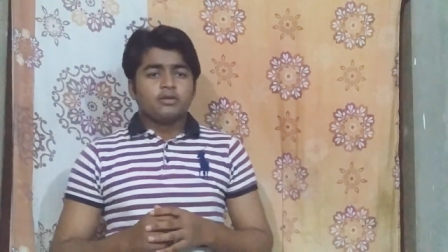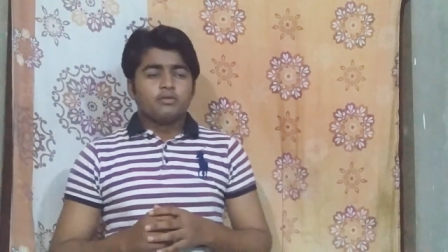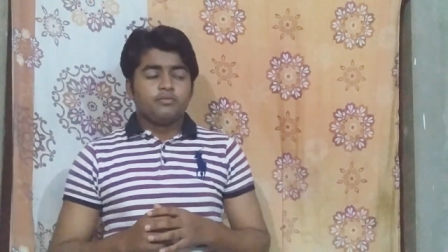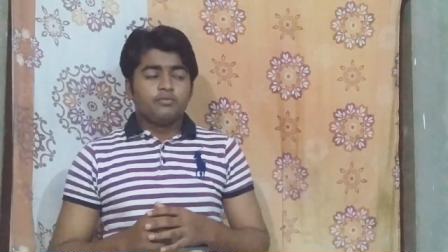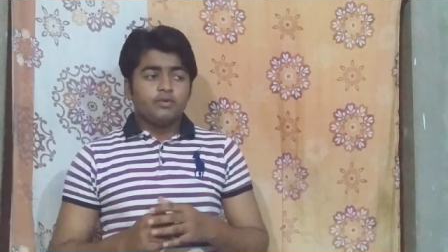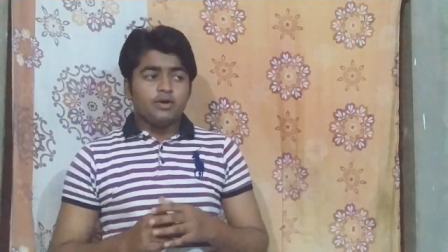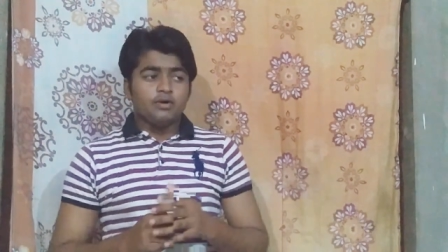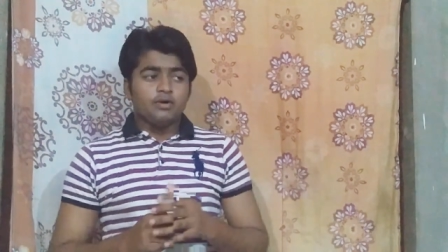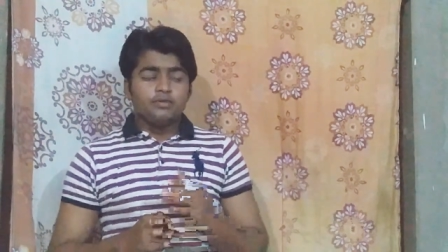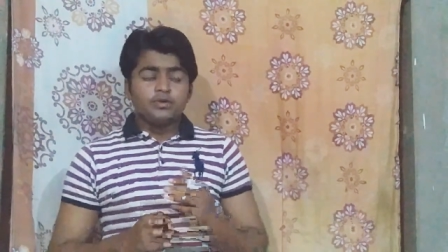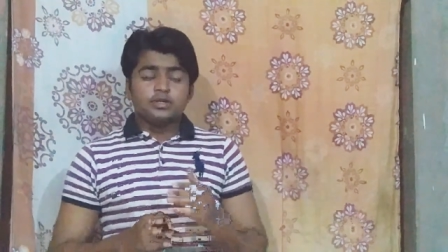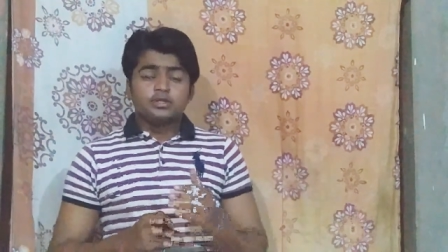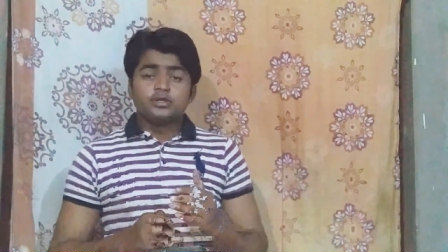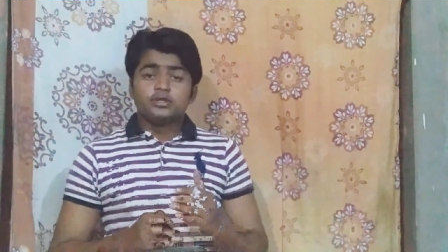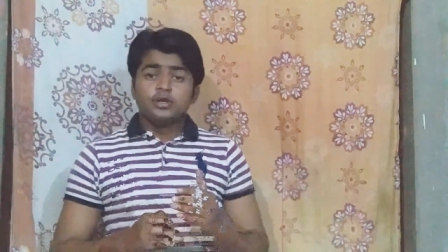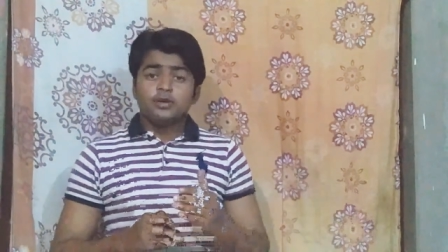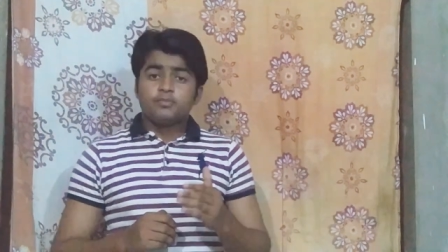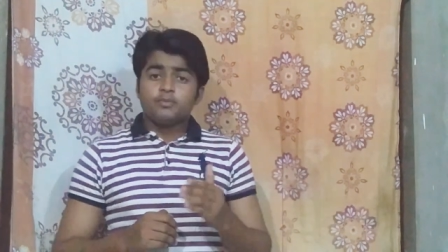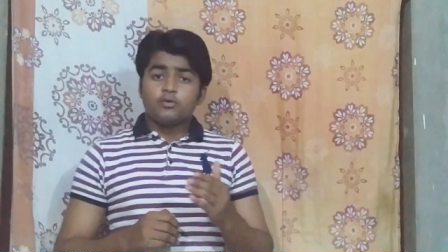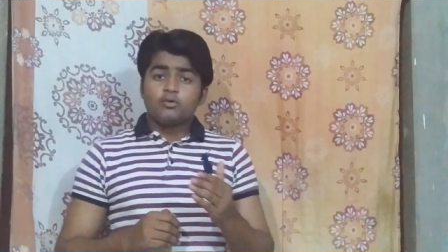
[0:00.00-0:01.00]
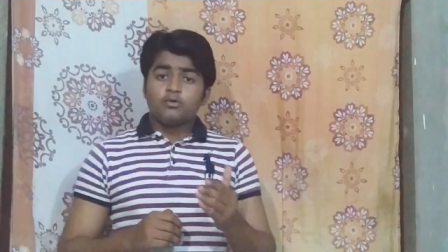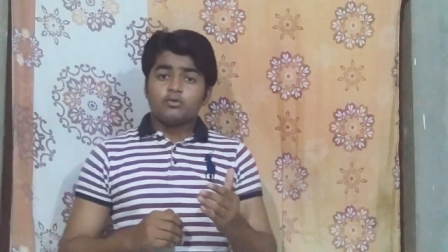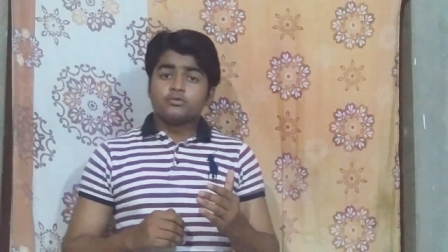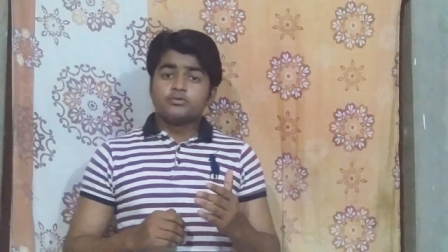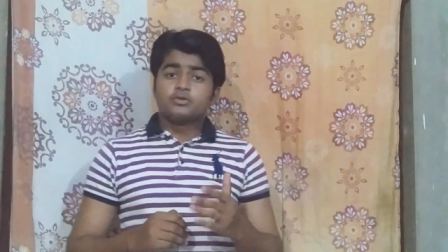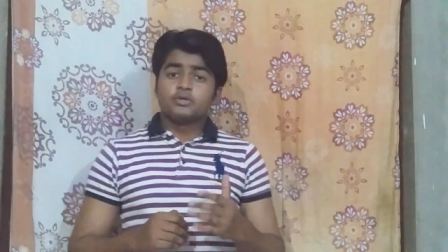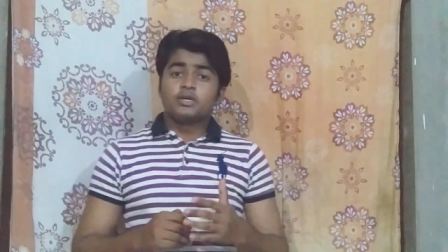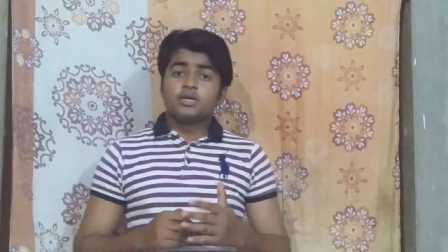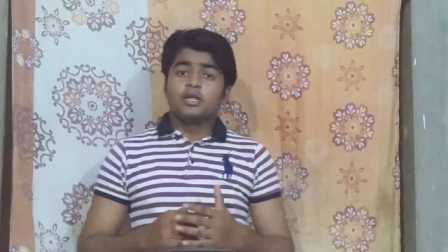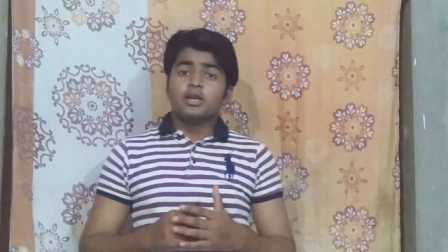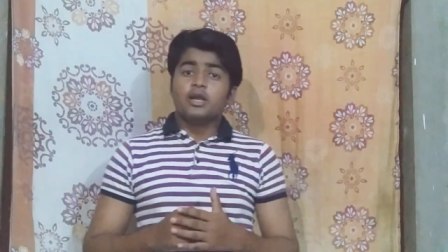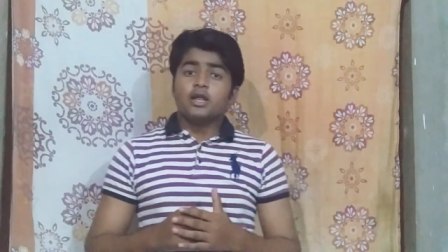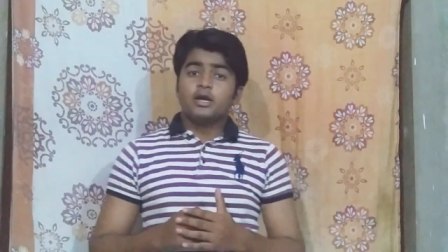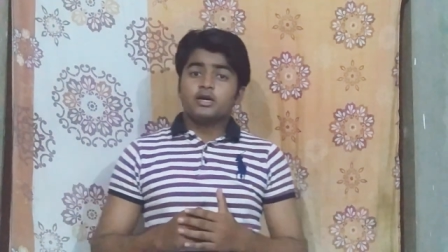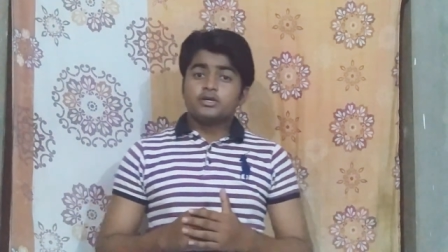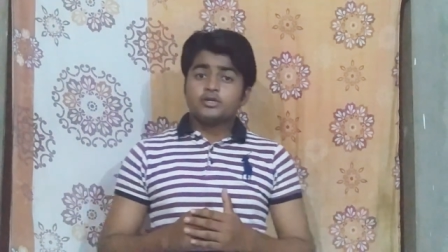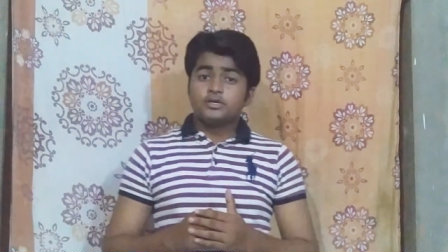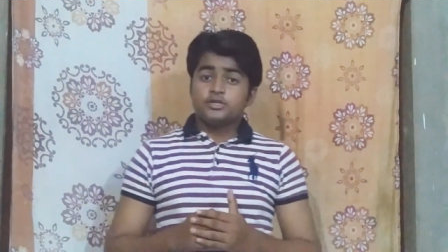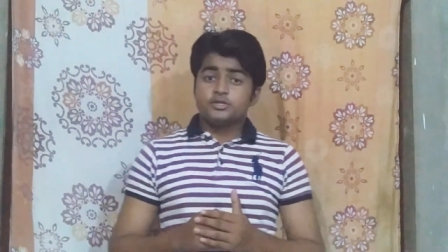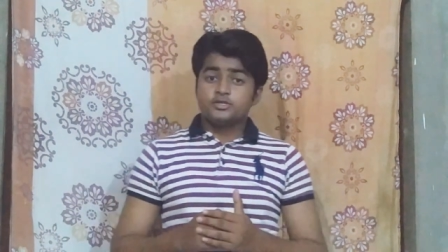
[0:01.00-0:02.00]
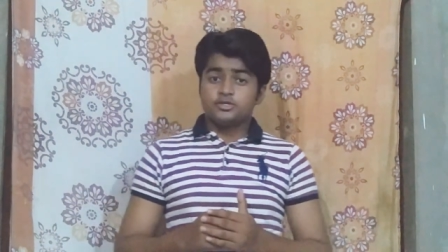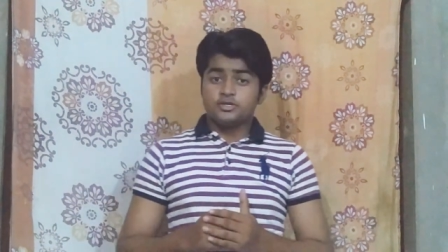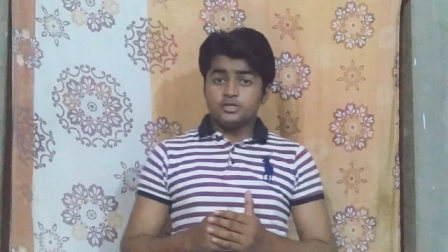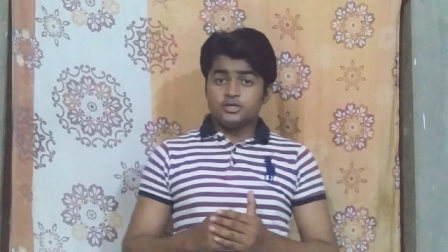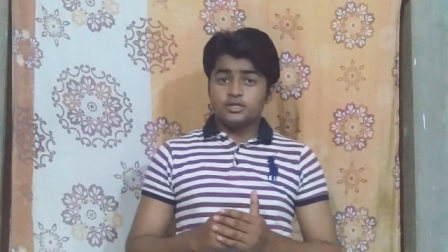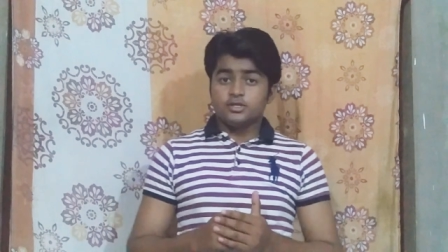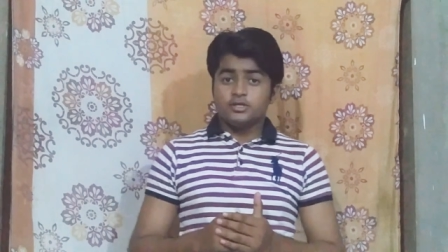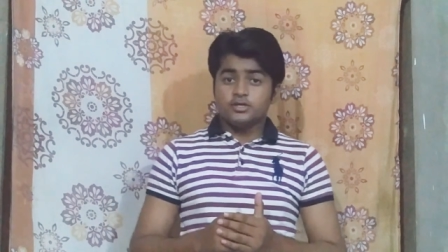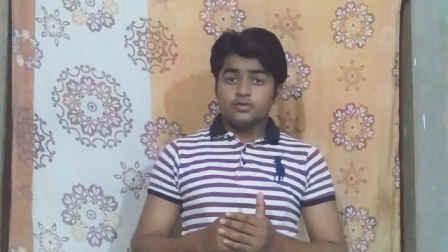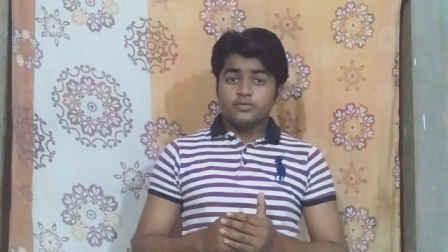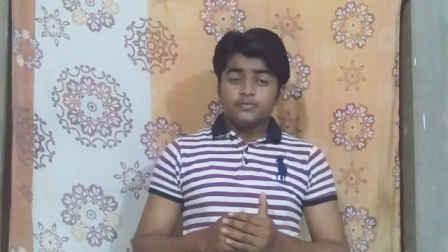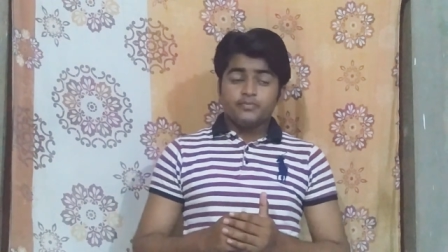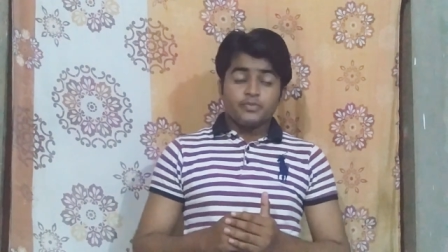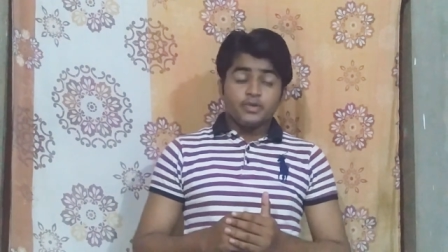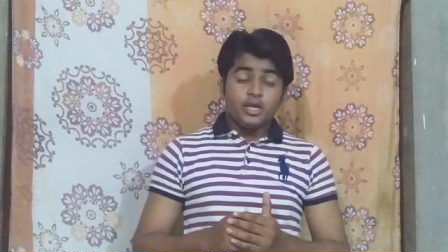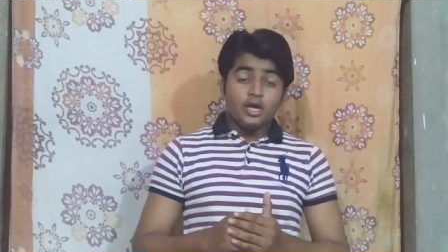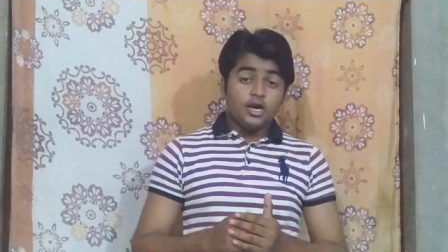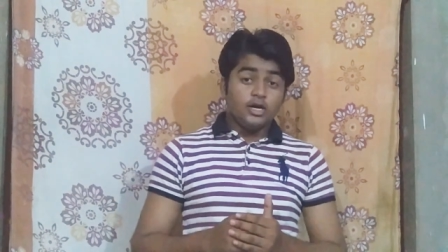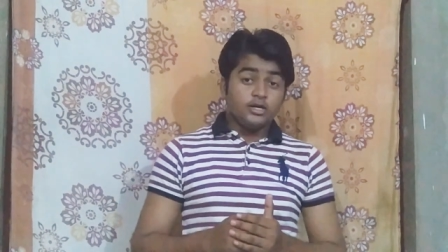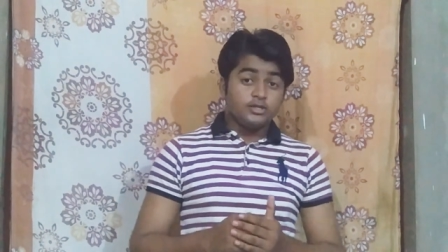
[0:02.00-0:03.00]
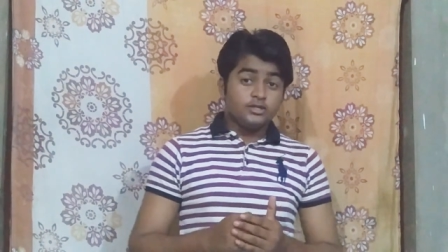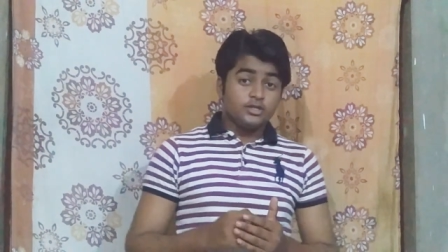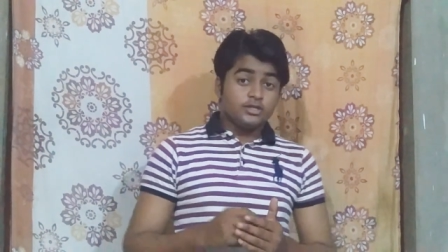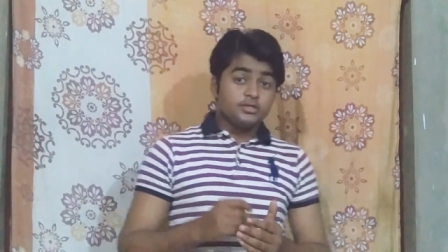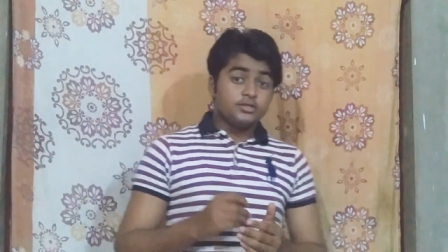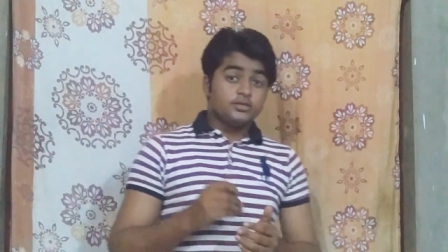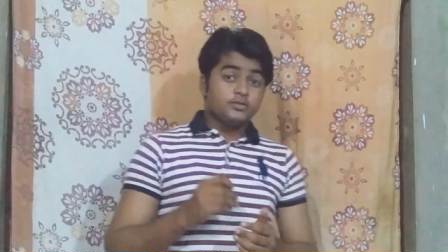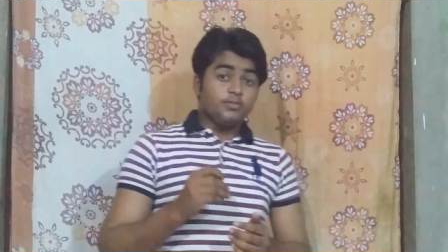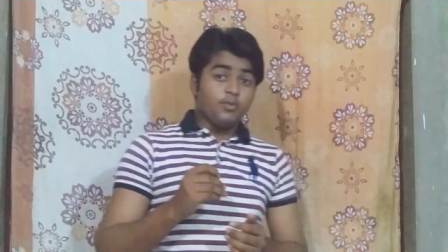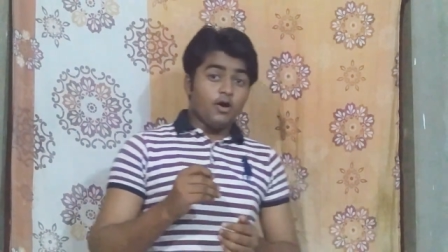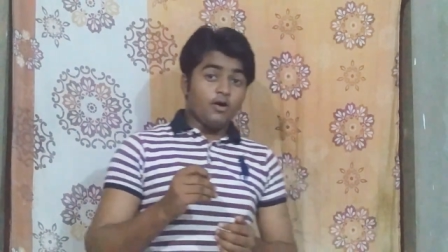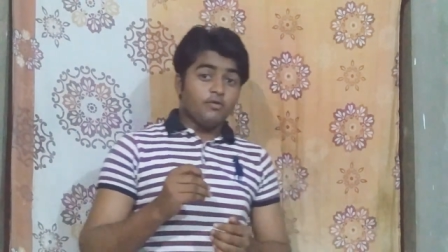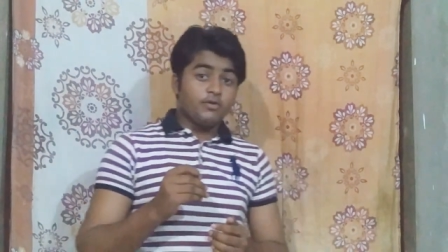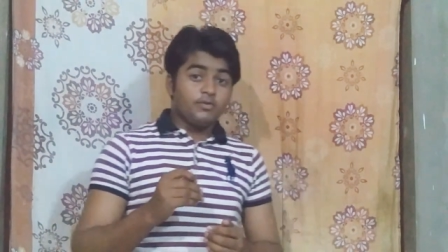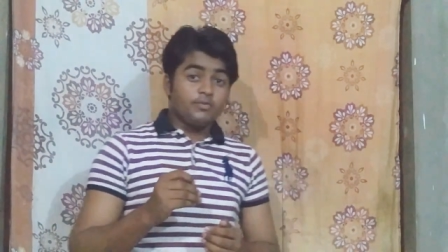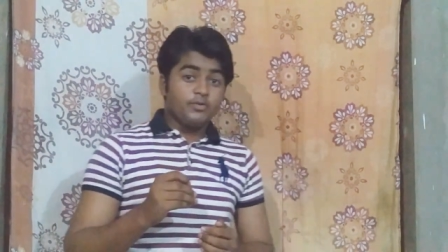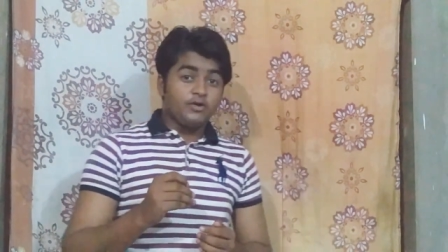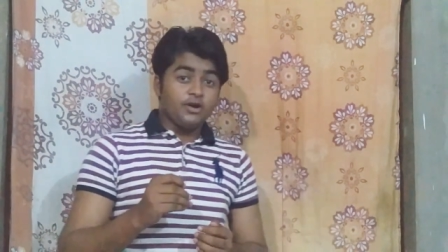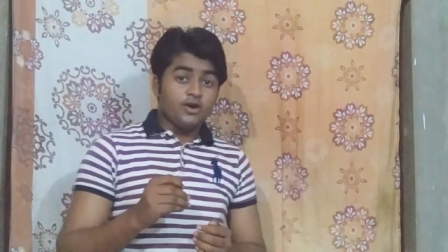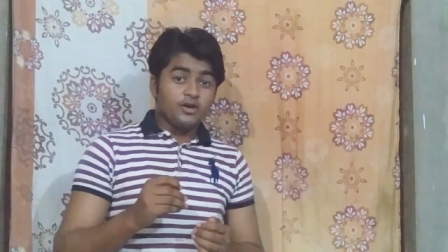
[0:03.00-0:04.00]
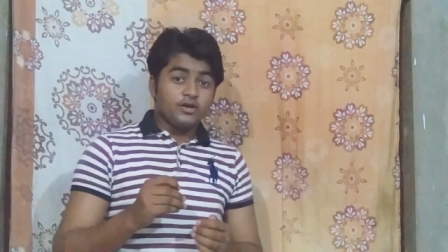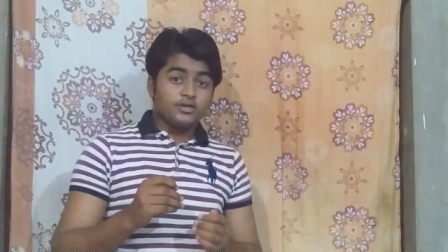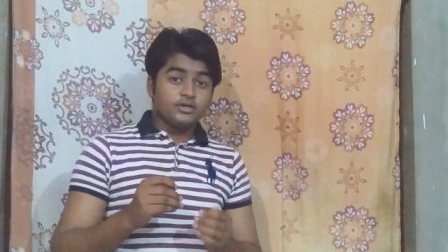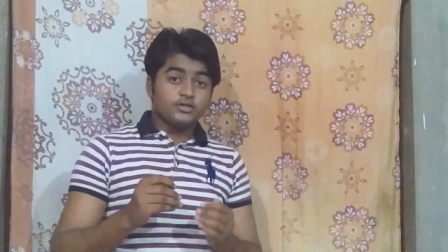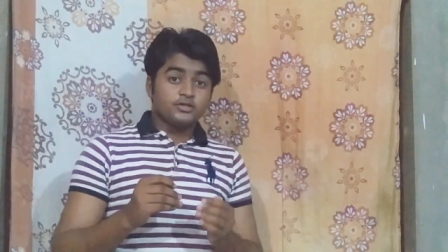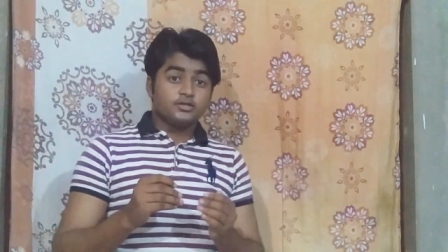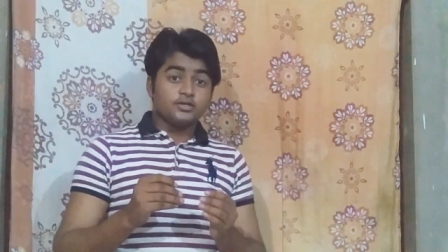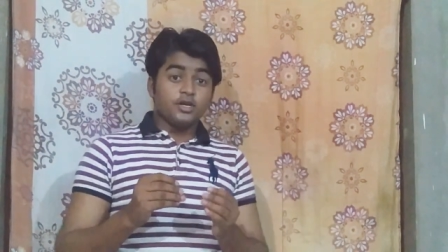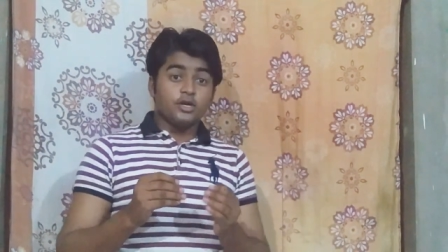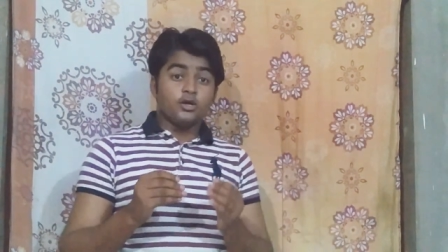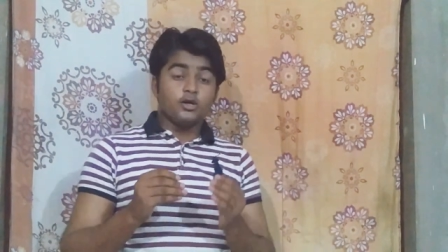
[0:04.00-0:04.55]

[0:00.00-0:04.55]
from which they producing electricity, and this power plant is